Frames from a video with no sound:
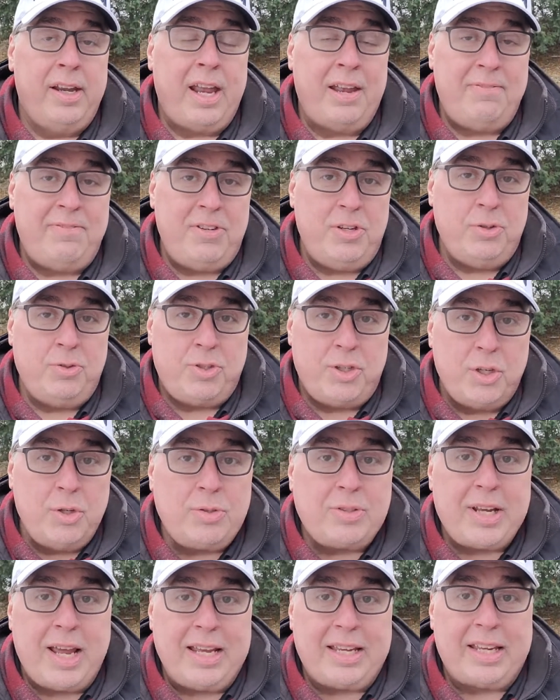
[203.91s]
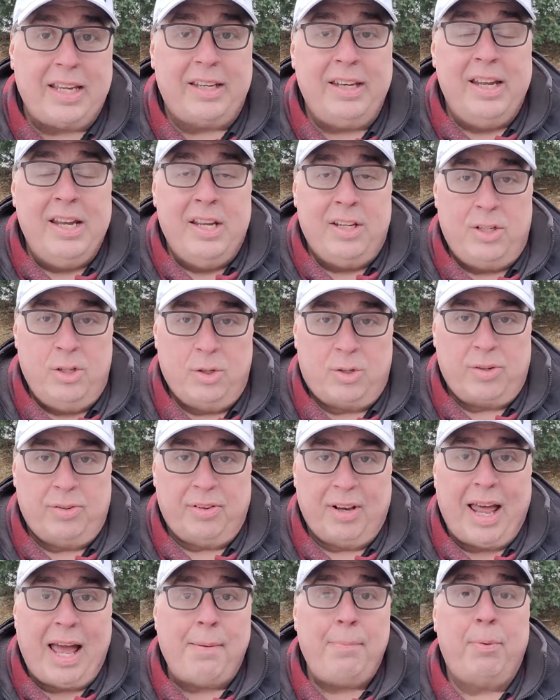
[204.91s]
If you do take it, you
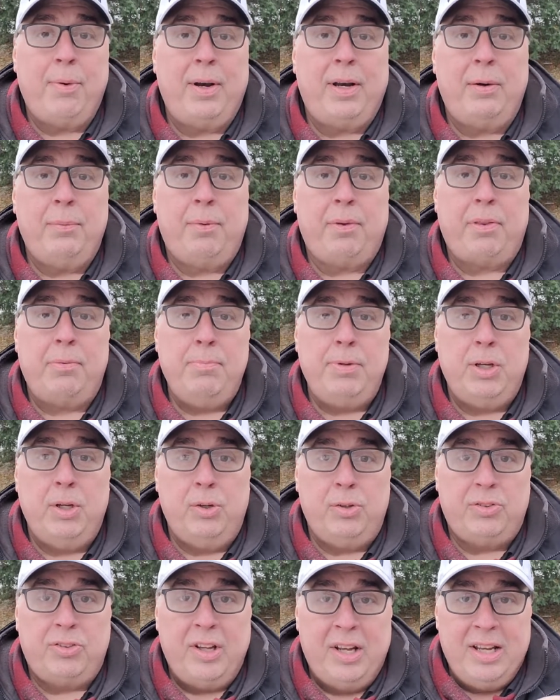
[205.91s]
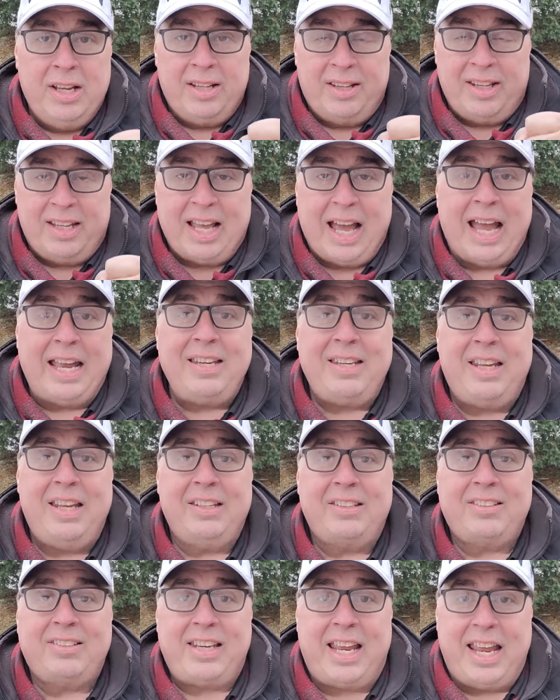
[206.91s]
collaborated with the muse, the
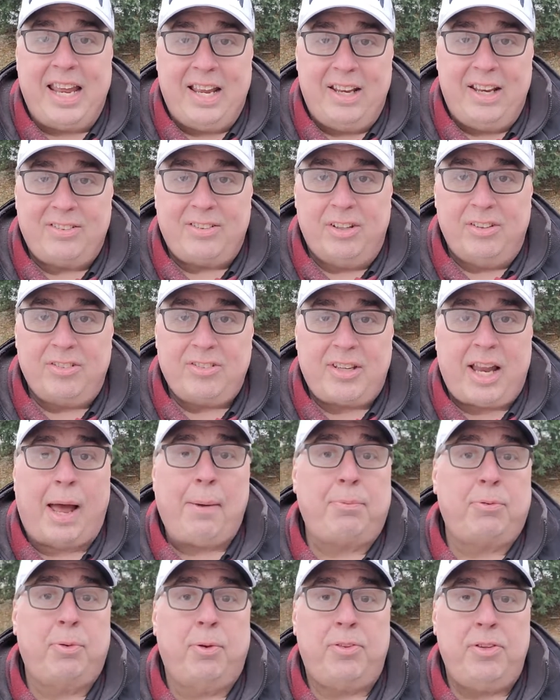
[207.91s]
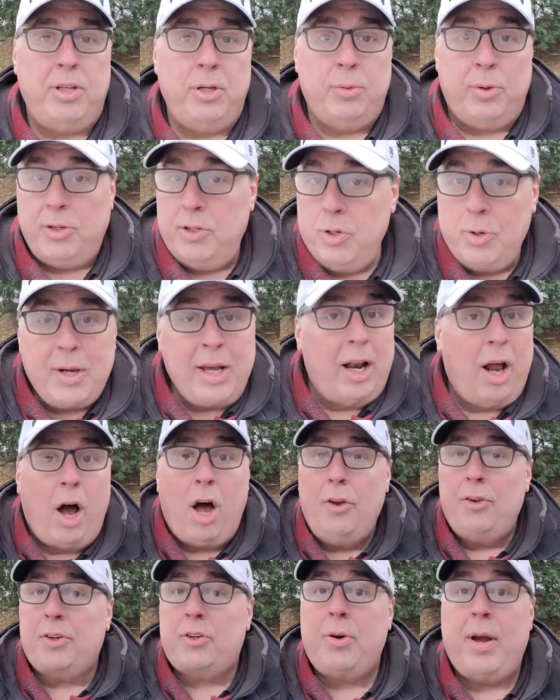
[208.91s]
idea stands and stops with you, and you get
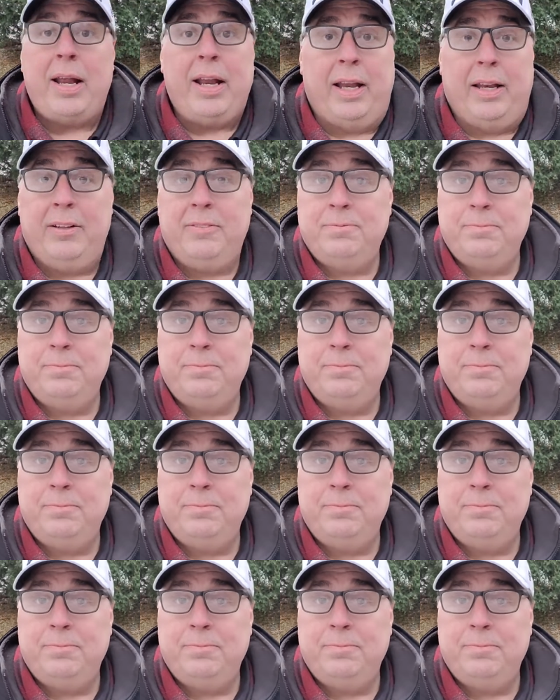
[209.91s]
all the credit.